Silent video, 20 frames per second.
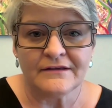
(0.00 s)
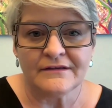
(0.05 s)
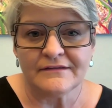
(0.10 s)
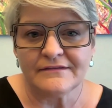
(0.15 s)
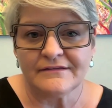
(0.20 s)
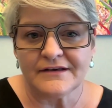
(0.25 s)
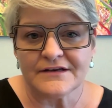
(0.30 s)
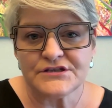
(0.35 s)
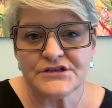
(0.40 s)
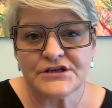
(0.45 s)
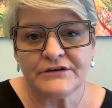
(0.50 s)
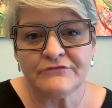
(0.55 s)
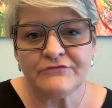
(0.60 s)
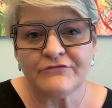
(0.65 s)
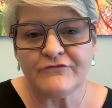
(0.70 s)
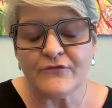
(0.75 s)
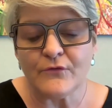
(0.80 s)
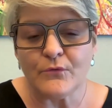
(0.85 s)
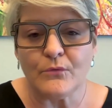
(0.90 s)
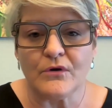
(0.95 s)
Session
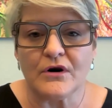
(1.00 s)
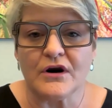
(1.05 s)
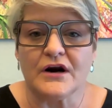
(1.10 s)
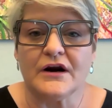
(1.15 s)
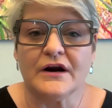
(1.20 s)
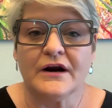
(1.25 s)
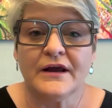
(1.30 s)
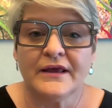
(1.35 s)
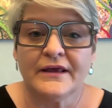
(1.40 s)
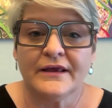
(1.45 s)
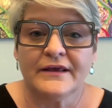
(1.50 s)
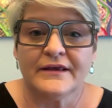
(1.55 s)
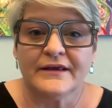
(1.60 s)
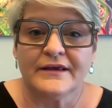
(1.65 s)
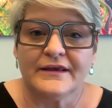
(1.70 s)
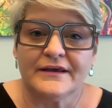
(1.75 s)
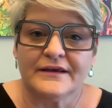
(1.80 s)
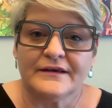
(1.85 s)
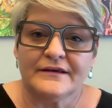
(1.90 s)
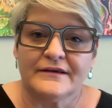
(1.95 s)
4
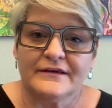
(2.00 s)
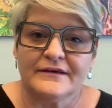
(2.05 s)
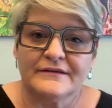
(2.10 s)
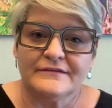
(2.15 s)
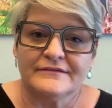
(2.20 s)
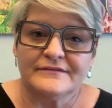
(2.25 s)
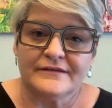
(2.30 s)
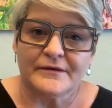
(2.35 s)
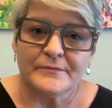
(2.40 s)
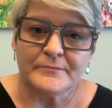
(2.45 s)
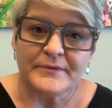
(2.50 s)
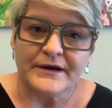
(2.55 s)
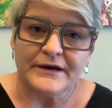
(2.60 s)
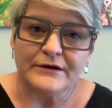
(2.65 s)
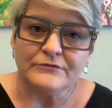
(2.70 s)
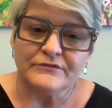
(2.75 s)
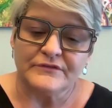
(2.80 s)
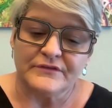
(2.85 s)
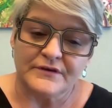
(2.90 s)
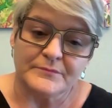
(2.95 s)
is
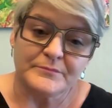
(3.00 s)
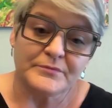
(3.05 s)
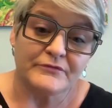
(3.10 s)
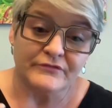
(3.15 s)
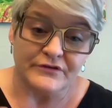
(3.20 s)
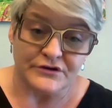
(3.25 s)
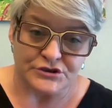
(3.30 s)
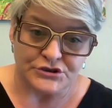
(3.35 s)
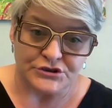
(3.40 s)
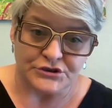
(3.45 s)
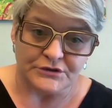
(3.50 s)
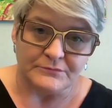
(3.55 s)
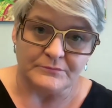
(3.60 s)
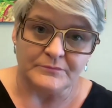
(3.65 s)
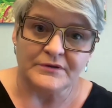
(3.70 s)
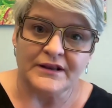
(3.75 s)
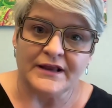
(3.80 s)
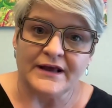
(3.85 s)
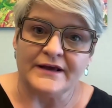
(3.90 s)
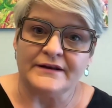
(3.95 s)
about the provincial
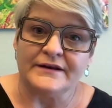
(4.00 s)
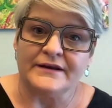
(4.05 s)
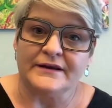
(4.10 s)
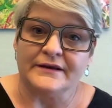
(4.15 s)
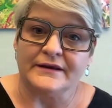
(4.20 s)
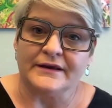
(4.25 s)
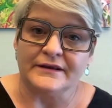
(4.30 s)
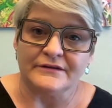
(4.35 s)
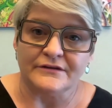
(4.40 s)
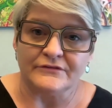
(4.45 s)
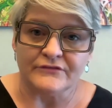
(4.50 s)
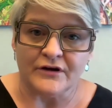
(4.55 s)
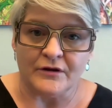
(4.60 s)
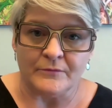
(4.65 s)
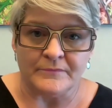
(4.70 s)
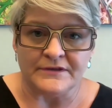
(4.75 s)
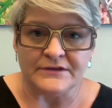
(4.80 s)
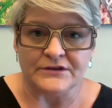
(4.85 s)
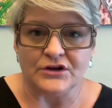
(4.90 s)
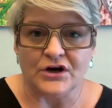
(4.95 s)
planning and
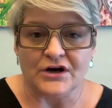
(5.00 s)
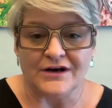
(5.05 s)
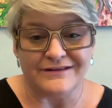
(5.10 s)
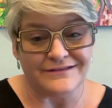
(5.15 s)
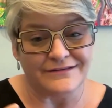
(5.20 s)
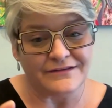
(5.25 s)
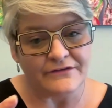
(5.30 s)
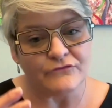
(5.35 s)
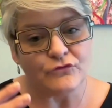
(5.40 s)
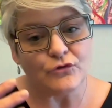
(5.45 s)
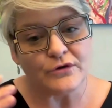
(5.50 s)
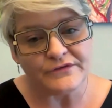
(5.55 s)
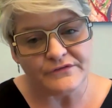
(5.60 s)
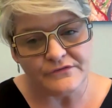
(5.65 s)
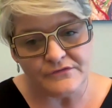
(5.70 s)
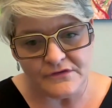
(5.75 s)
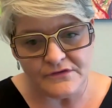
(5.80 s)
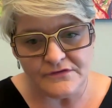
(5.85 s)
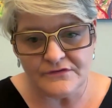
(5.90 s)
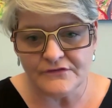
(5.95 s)
development laws. And of course,
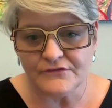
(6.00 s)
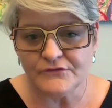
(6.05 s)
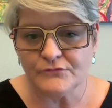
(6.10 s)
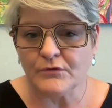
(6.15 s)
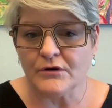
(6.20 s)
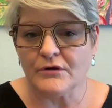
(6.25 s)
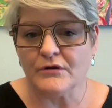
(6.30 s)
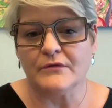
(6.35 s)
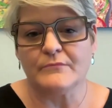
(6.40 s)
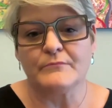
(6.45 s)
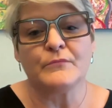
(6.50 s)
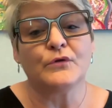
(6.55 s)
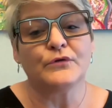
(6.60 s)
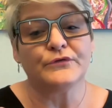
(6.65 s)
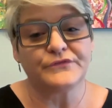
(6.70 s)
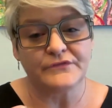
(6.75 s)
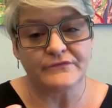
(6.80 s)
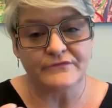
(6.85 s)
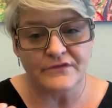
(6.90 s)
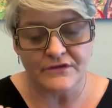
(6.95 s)
this is where
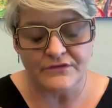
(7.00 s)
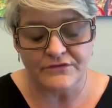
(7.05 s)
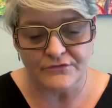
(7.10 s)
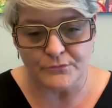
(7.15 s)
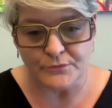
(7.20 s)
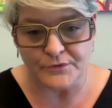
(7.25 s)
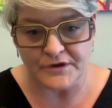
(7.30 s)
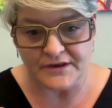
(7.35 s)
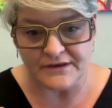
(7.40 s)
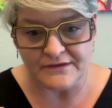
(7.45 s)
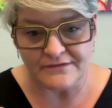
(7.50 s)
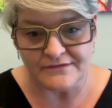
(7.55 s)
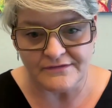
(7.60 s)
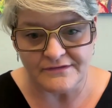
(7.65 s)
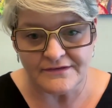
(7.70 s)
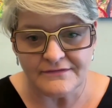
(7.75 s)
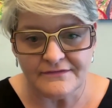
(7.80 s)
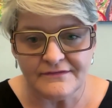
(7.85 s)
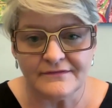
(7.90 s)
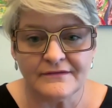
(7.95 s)
most of the authority
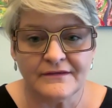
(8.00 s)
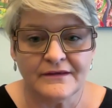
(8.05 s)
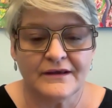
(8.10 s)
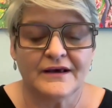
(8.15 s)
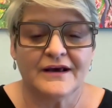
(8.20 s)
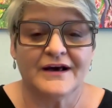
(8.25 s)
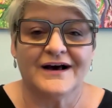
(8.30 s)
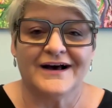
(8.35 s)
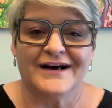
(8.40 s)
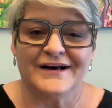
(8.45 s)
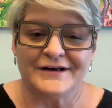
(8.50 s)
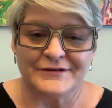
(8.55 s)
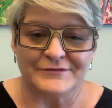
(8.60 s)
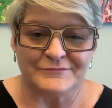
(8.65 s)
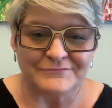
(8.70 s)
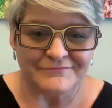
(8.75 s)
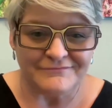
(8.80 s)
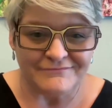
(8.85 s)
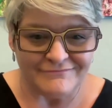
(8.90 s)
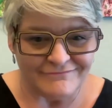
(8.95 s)
sits.
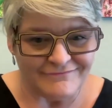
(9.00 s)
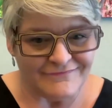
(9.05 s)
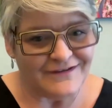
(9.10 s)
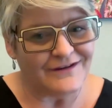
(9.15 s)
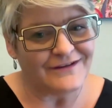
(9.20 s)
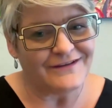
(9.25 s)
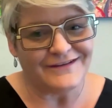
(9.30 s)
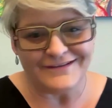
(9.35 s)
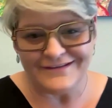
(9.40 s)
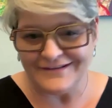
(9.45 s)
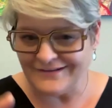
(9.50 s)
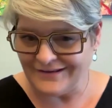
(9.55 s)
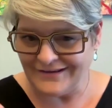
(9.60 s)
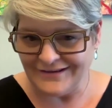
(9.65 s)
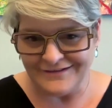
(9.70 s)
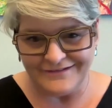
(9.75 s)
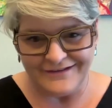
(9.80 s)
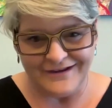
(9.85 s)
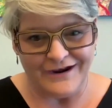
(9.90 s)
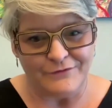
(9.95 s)

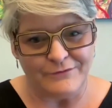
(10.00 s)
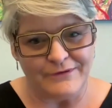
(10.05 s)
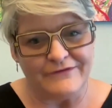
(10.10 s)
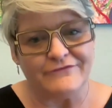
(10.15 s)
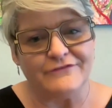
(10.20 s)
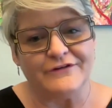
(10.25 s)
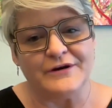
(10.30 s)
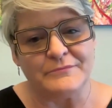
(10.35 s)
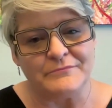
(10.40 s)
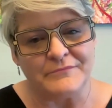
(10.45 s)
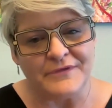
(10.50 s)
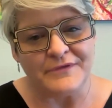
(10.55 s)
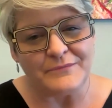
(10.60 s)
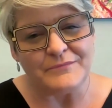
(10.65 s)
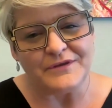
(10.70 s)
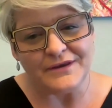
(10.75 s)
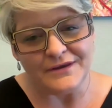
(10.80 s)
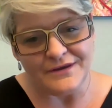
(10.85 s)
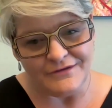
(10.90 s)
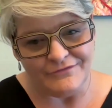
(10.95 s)
However, it may
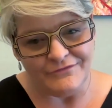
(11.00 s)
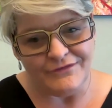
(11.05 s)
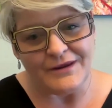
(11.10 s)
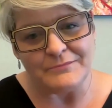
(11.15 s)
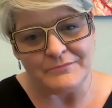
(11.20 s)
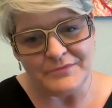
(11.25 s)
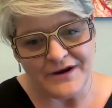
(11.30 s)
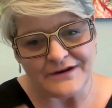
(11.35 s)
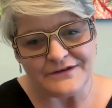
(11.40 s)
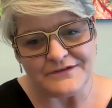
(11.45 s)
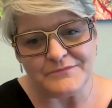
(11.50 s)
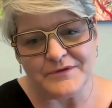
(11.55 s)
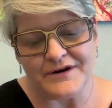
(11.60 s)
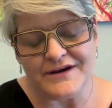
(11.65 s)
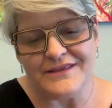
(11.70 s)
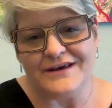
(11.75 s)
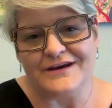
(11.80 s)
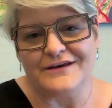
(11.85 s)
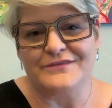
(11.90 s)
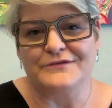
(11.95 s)
be impacted by
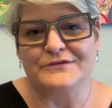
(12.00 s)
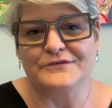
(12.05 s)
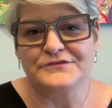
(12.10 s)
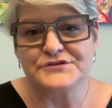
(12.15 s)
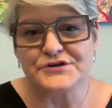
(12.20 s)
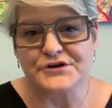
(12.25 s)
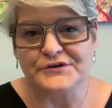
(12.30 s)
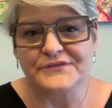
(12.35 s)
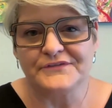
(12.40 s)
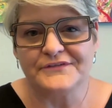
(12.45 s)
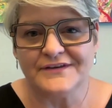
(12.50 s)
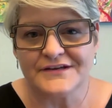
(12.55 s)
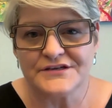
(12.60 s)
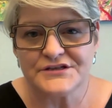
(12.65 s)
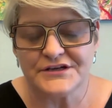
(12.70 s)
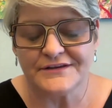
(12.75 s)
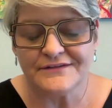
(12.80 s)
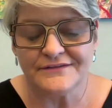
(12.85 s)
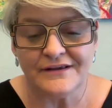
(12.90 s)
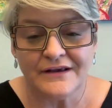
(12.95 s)
the other
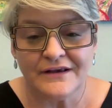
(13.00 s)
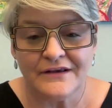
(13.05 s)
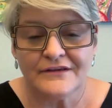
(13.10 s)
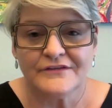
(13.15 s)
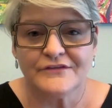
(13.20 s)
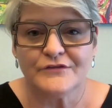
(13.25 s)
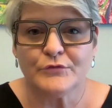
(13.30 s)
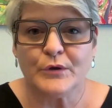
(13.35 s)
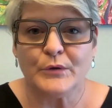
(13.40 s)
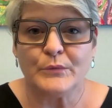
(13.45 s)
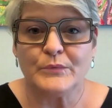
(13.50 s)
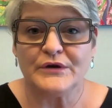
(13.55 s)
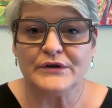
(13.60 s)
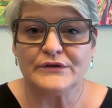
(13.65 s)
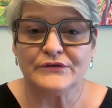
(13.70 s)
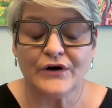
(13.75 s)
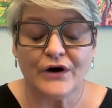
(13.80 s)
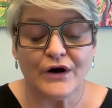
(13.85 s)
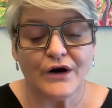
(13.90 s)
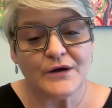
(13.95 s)
jurisdictions. So we will
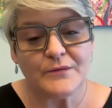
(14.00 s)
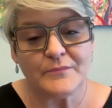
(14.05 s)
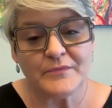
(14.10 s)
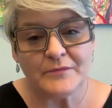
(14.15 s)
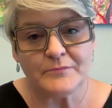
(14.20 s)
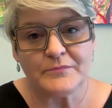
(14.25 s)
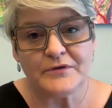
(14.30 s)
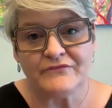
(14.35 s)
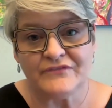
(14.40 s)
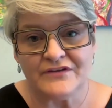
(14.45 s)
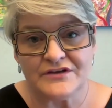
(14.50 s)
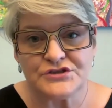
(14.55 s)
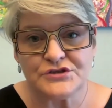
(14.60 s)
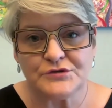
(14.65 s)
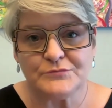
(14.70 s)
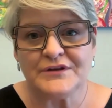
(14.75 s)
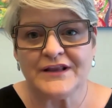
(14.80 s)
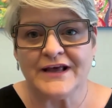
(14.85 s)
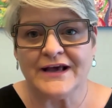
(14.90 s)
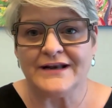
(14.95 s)
talk about provincial
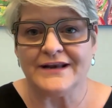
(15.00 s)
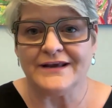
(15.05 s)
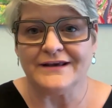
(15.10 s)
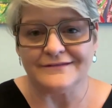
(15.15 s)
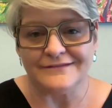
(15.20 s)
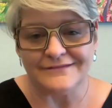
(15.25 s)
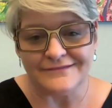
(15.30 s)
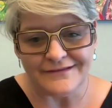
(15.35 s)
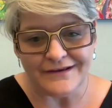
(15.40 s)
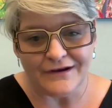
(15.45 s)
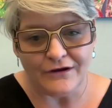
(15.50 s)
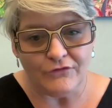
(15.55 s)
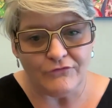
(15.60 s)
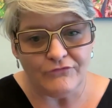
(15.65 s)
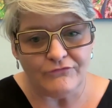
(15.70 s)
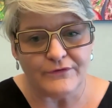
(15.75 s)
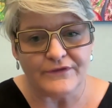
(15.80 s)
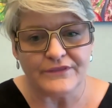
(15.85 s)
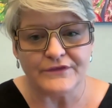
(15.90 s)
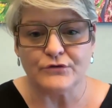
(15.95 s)
planning
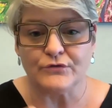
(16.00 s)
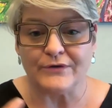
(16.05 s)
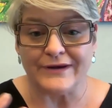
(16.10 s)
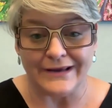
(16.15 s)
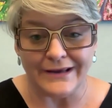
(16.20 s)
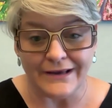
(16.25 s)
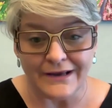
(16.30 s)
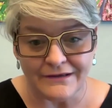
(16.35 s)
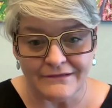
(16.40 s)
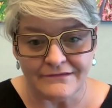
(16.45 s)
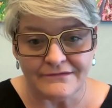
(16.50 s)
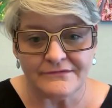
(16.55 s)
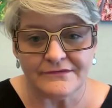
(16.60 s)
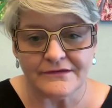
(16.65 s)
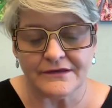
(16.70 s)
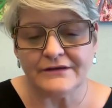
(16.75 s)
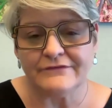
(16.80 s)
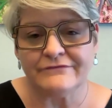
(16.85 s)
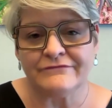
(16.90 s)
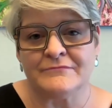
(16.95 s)
itself with a great case
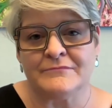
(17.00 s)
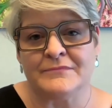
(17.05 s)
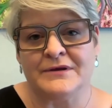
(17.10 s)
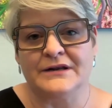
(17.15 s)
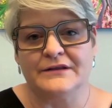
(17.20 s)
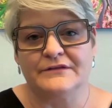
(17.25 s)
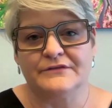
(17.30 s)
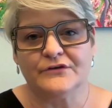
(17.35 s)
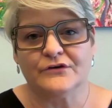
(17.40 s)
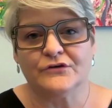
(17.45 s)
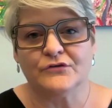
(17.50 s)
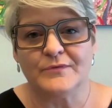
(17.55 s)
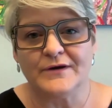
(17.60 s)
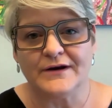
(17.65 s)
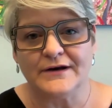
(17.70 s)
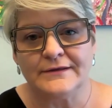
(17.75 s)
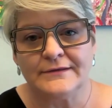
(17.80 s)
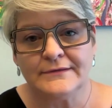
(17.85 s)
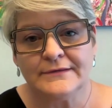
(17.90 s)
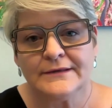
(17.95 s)
study from
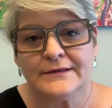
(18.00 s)
Manitoba,